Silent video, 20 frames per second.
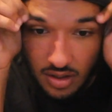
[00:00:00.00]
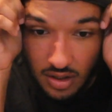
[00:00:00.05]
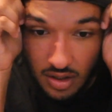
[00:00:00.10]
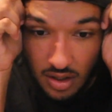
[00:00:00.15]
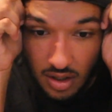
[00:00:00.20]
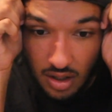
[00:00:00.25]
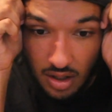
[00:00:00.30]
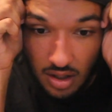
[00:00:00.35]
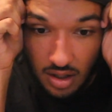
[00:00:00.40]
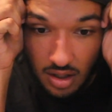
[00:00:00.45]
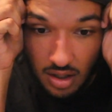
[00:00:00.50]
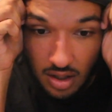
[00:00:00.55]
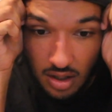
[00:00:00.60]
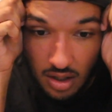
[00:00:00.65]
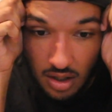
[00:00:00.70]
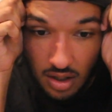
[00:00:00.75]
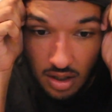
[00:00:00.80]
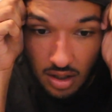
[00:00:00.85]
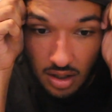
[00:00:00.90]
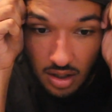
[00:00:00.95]

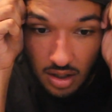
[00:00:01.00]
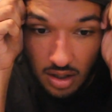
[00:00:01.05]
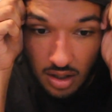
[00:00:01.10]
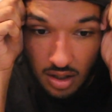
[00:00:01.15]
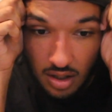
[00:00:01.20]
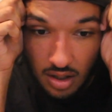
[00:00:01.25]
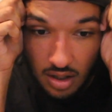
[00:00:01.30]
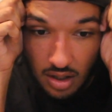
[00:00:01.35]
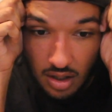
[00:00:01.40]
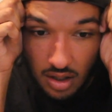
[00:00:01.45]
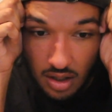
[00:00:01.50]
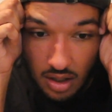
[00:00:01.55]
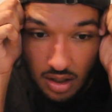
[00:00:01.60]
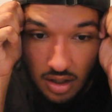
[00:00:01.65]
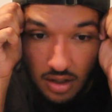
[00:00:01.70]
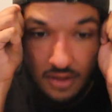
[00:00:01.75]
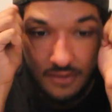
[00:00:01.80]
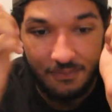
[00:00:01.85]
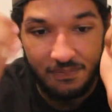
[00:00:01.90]
[no speech]